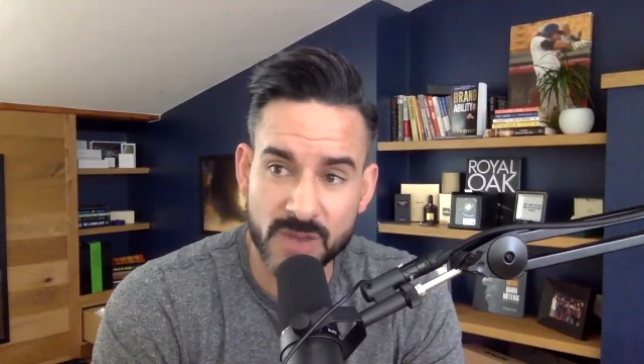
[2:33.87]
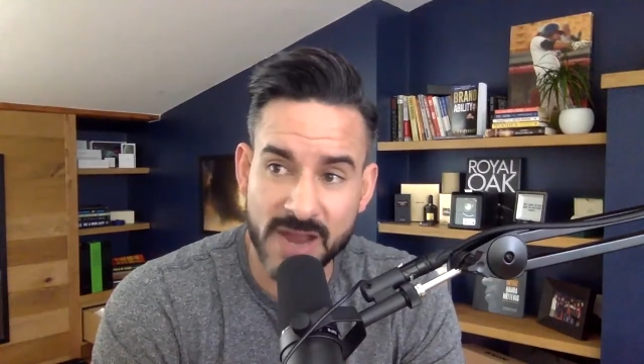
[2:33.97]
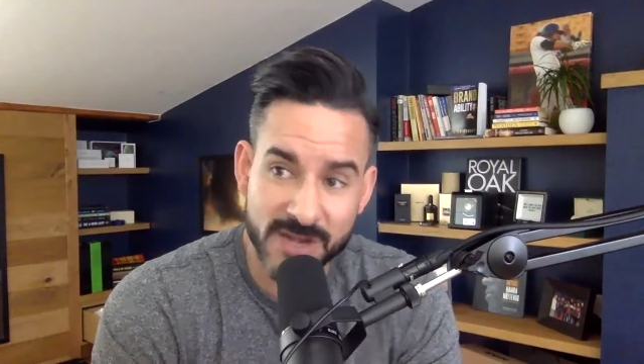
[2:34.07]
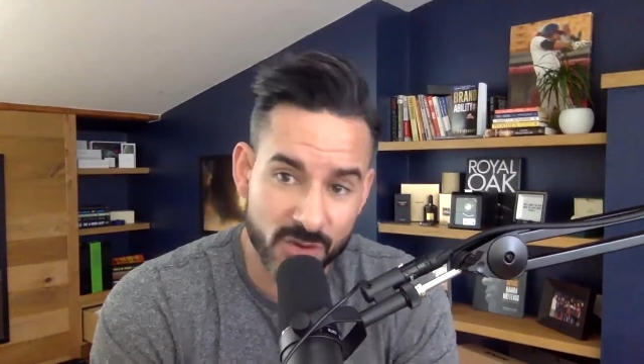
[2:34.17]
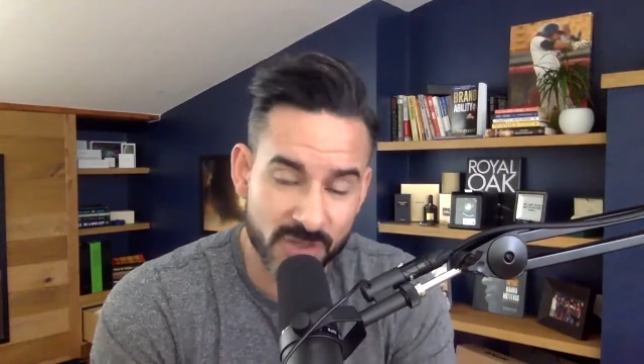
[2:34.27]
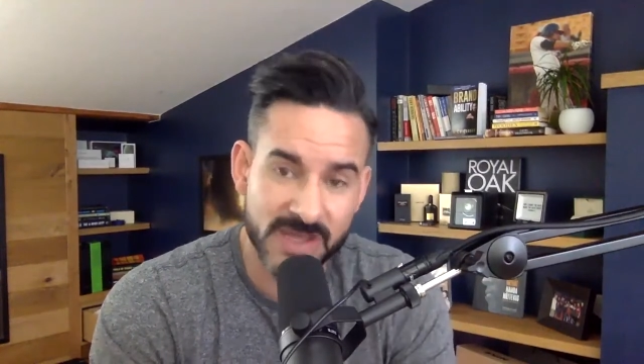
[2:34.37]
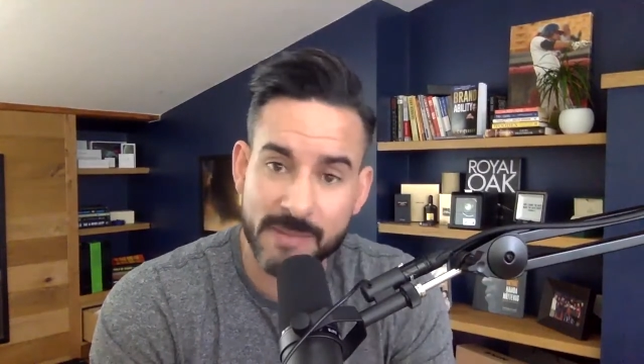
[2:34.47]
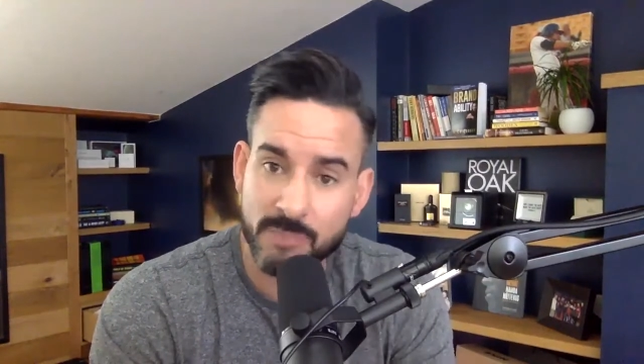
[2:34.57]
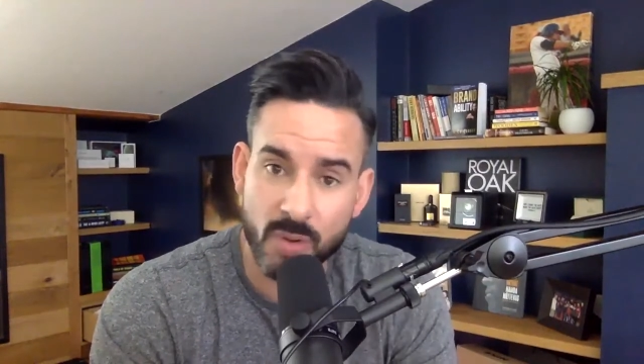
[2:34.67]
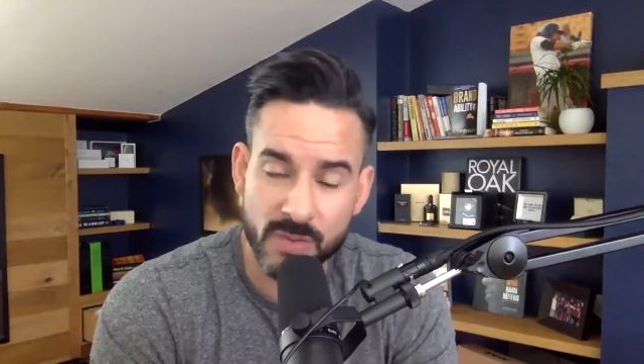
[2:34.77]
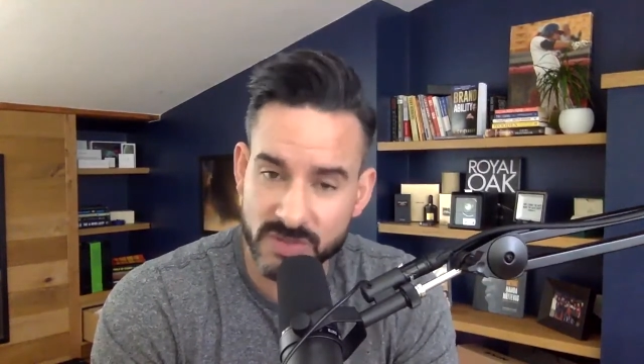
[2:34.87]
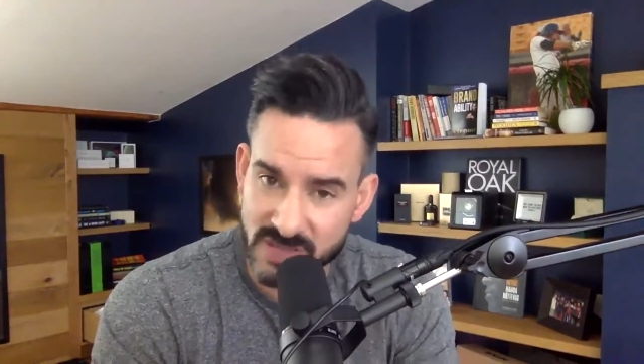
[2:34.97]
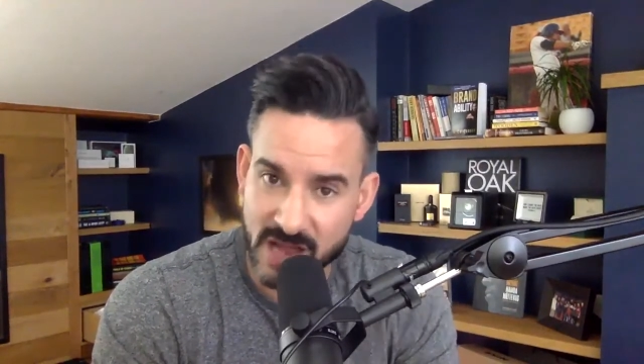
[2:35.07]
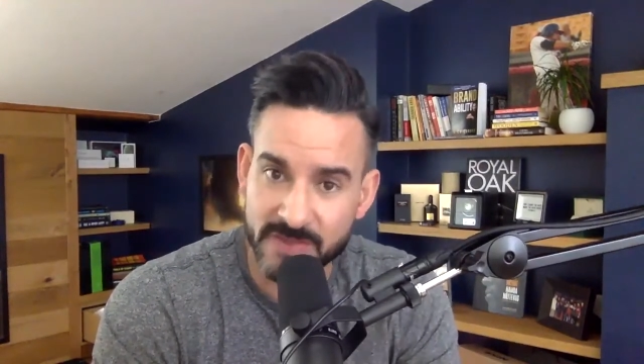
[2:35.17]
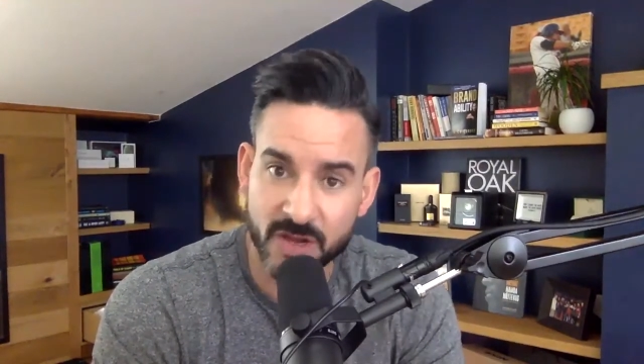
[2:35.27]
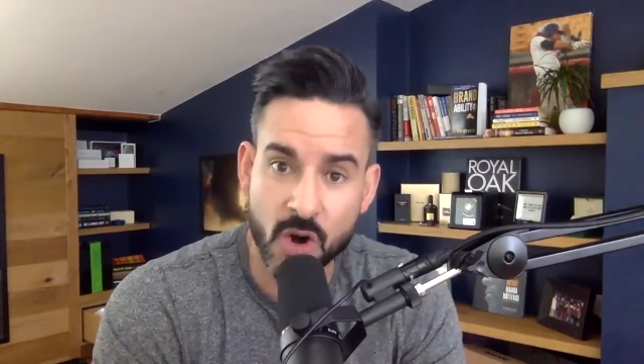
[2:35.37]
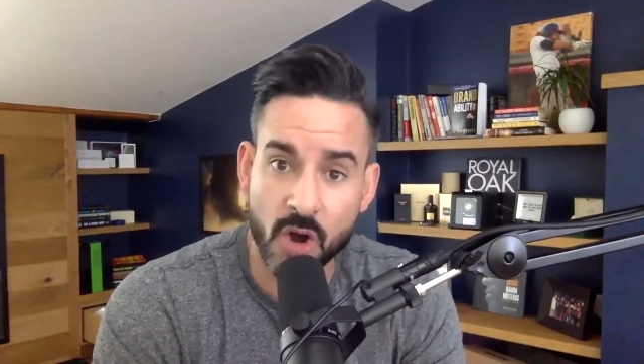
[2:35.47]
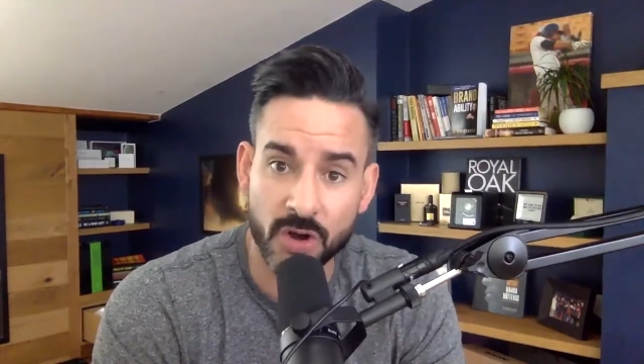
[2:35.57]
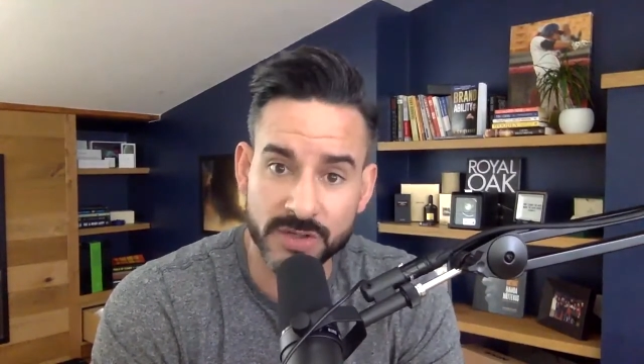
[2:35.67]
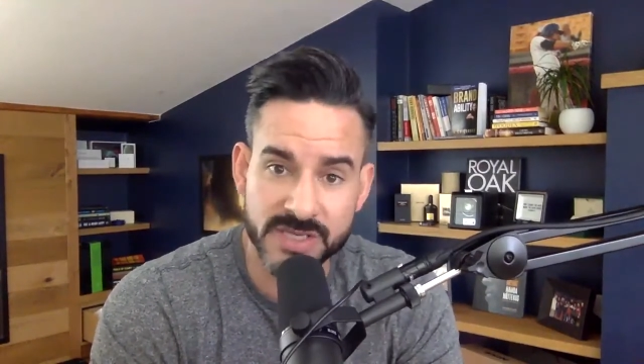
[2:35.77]
I knew at that point was not in the
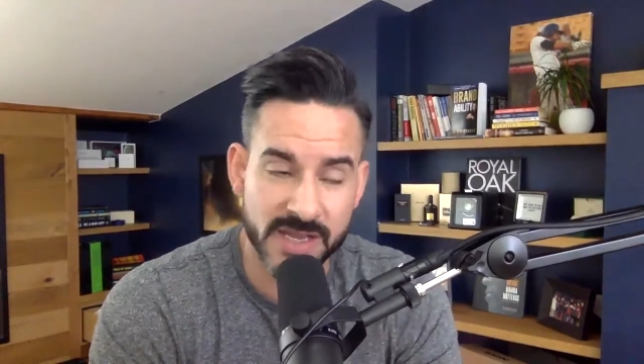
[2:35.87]
cards.